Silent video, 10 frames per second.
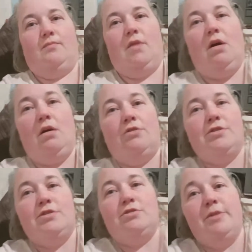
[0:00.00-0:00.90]
Oh,
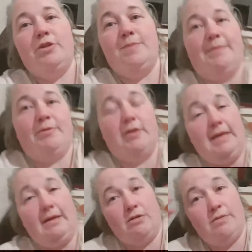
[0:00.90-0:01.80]
Crystal, most people on
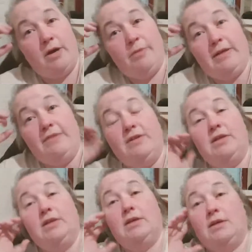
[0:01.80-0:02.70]
here at the moment live in
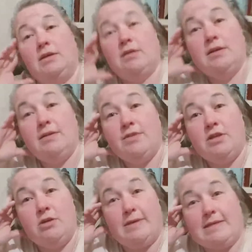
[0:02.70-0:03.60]
the
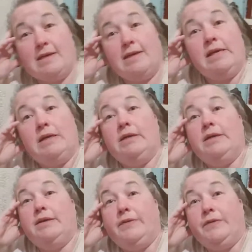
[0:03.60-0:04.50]
USA.
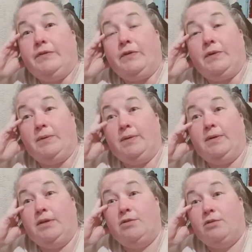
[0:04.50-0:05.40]
So
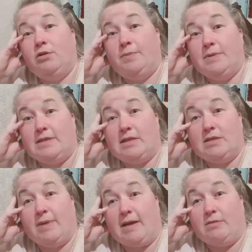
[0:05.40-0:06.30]
you're all up at sensible
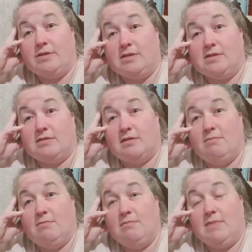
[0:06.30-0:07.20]
hours as like
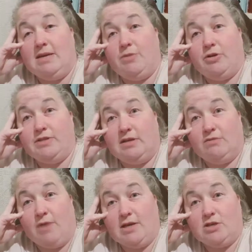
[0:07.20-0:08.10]
me, Monty, and
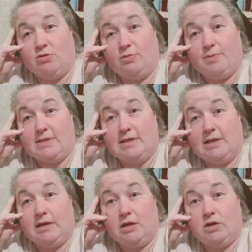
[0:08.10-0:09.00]
Rachel up at silly
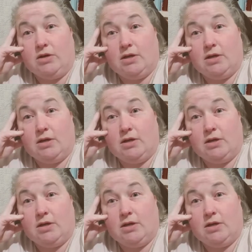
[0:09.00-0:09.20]
o'clock.